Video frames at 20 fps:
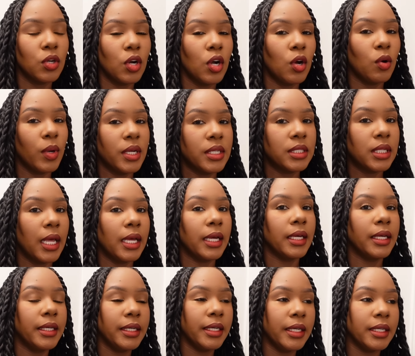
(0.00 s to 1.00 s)
are always
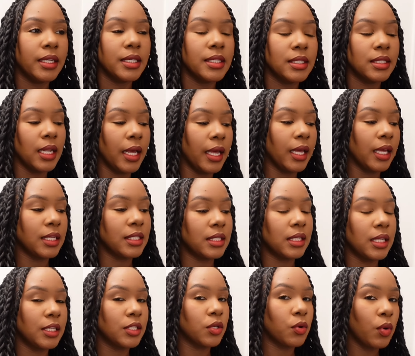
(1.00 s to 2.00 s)
like good because like
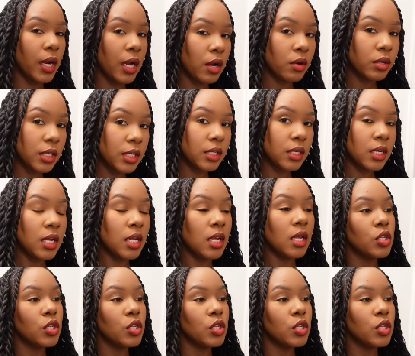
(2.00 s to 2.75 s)
it's less crowded